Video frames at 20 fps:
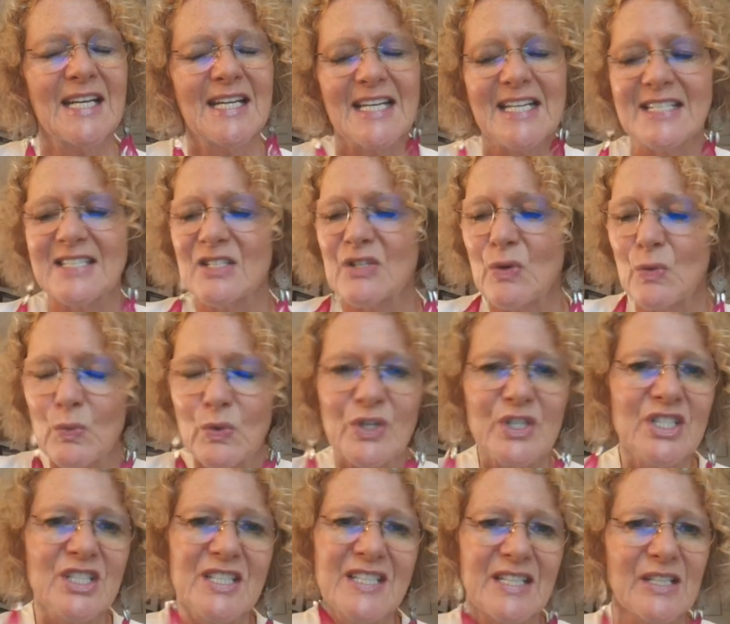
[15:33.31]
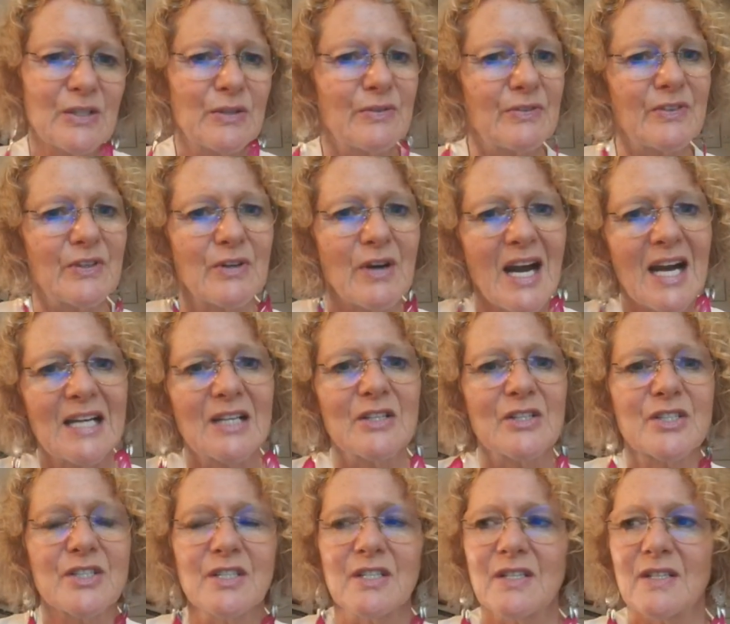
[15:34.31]
It's no wonder that you feel
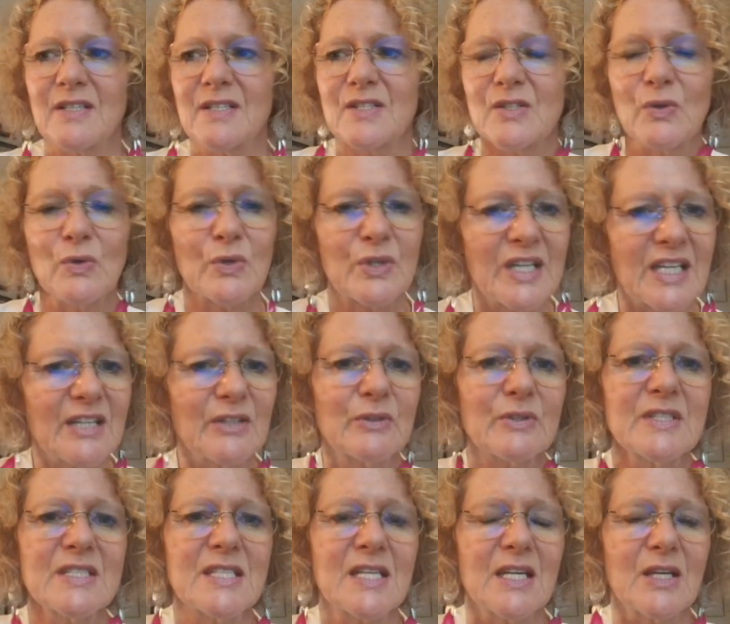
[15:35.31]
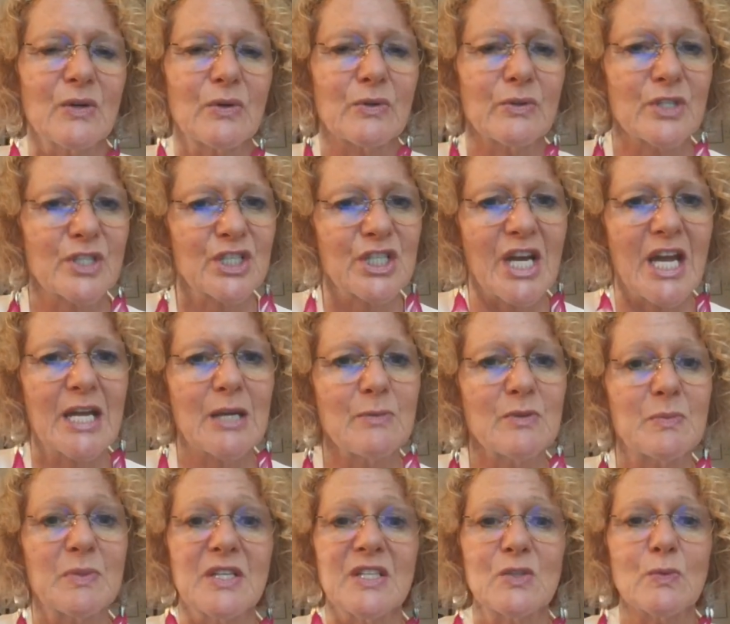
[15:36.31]
anxious or guilty or
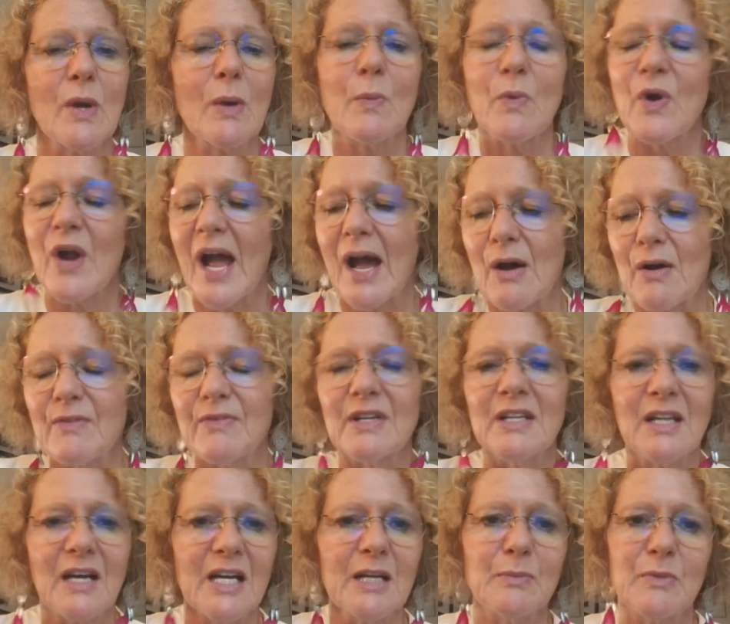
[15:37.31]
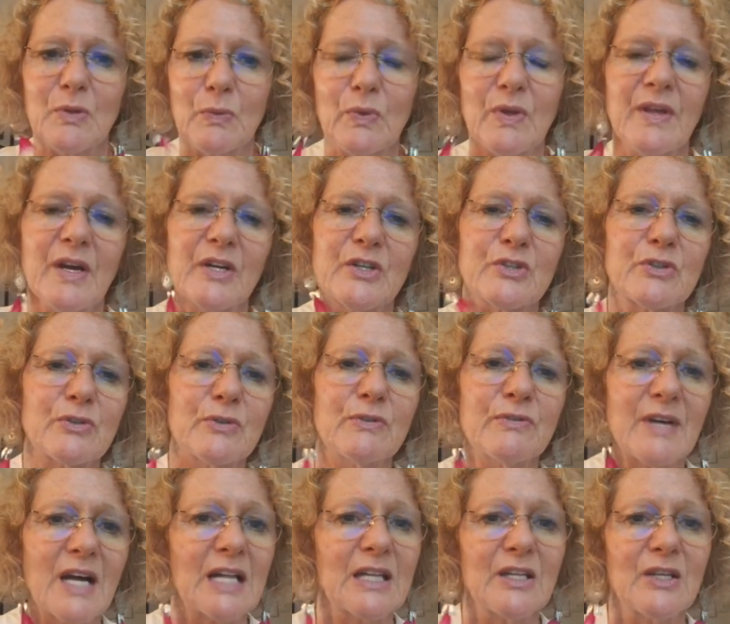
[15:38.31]
ashamed, because when we're out of alignment with our true
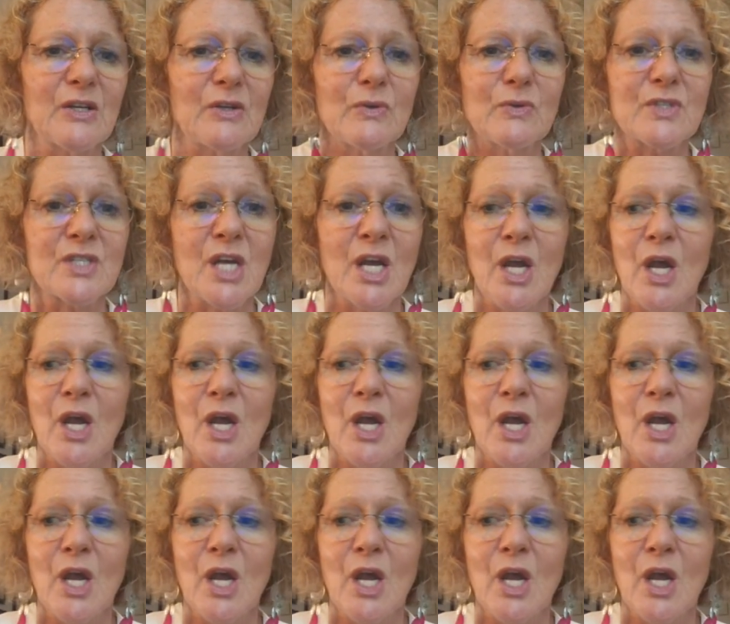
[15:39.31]
values,